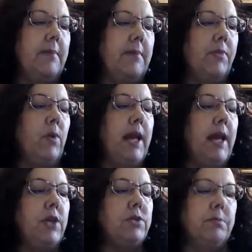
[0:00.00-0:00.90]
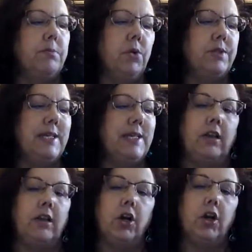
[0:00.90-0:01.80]
The one I use the most
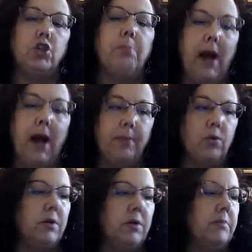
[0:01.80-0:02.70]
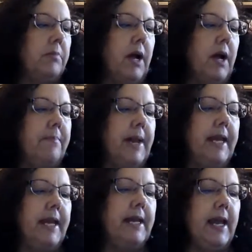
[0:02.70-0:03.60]
is the large popcorn
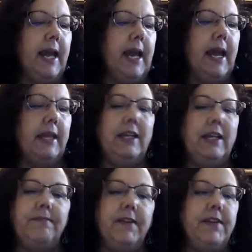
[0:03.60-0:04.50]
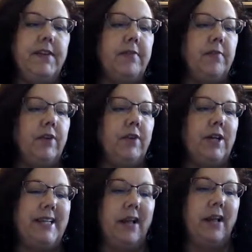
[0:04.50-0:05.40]
bag, and you get 50 of them
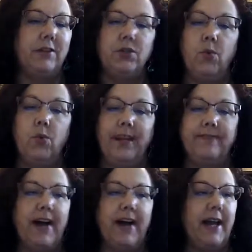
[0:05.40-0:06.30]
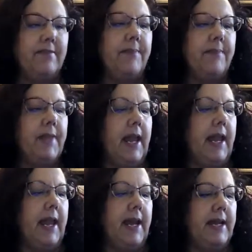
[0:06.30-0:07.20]
for $1.25,
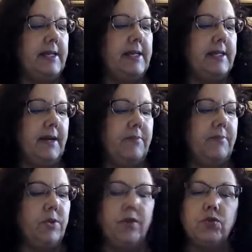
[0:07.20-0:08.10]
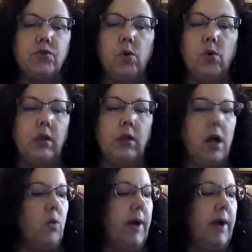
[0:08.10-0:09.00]
and so those will go a
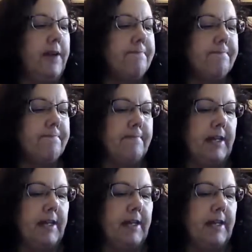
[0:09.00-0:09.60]
long way.